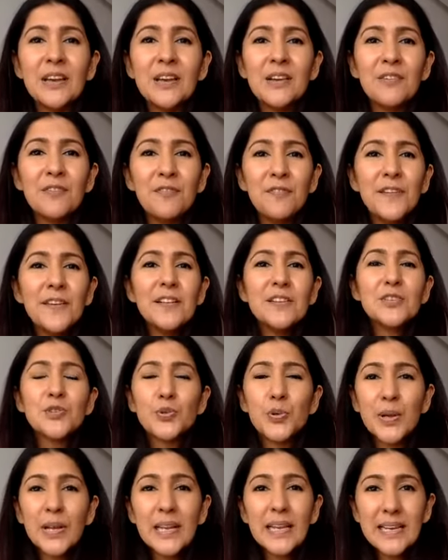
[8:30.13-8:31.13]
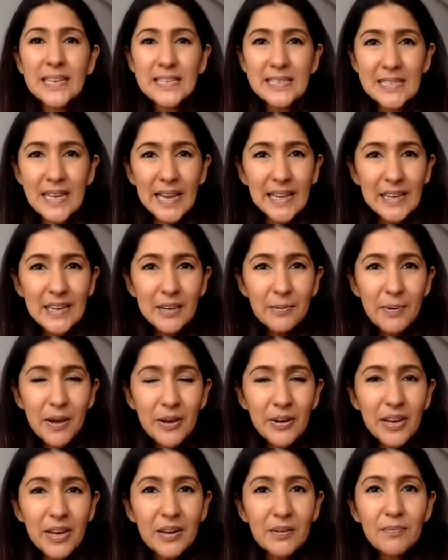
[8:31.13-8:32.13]
feels really excited
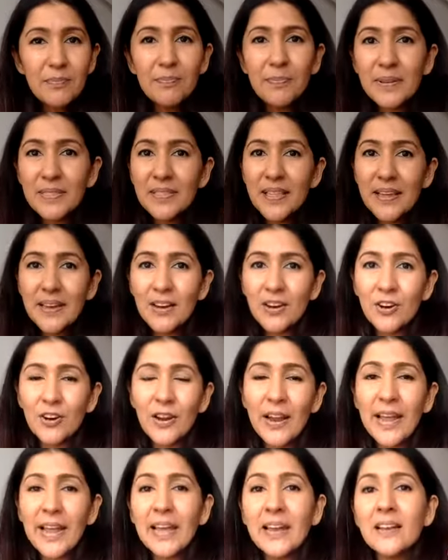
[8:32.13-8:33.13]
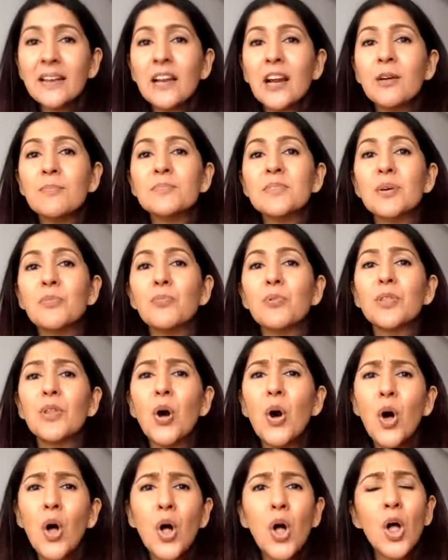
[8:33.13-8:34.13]
about it. But then her head comes up with
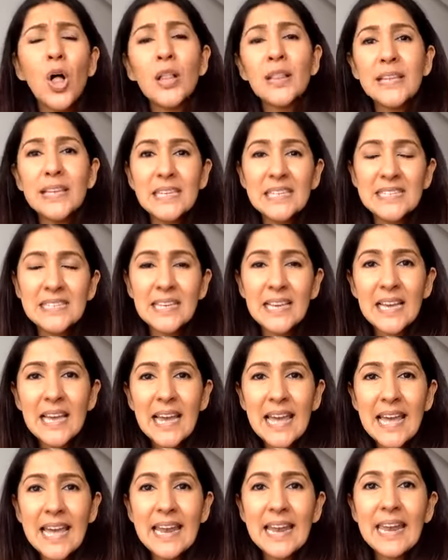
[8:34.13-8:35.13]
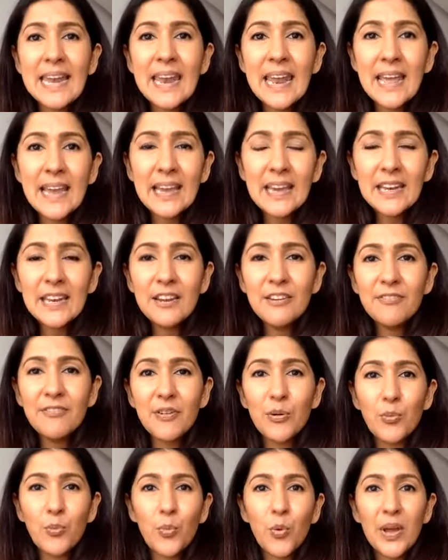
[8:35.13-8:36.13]
all these negative
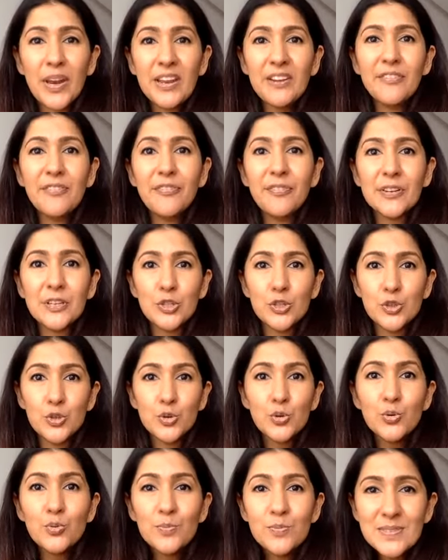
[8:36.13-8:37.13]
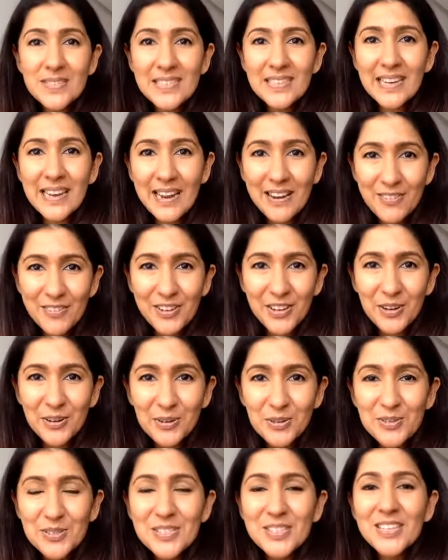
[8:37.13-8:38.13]
what if doom
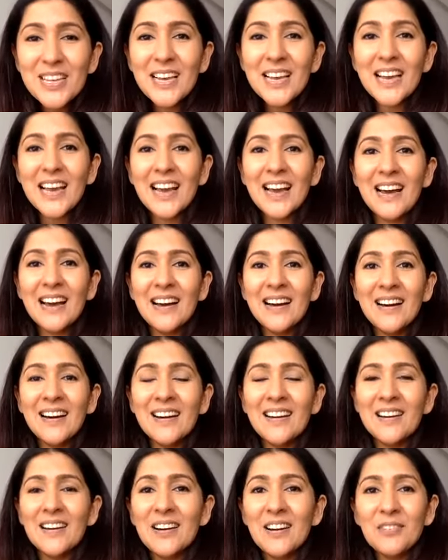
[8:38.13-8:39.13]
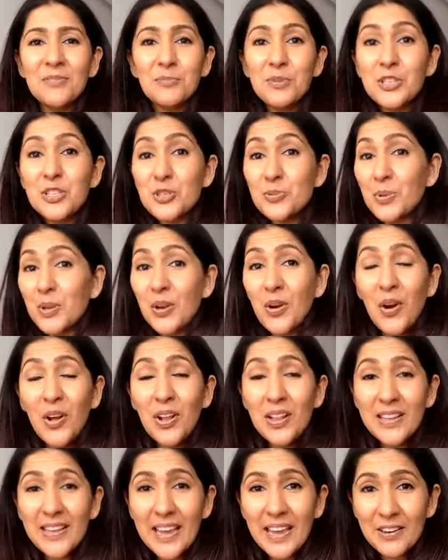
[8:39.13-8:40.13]
scenarios, which we
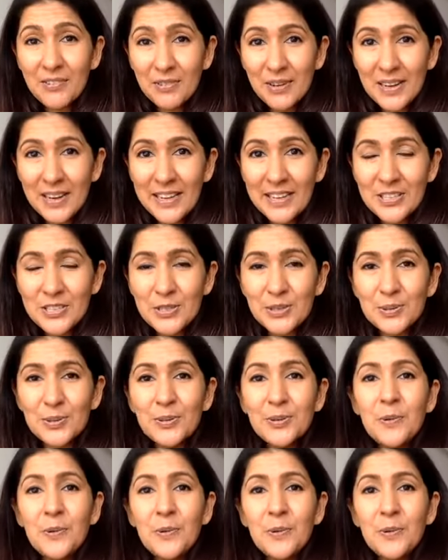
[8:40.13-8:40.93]
all can relate to.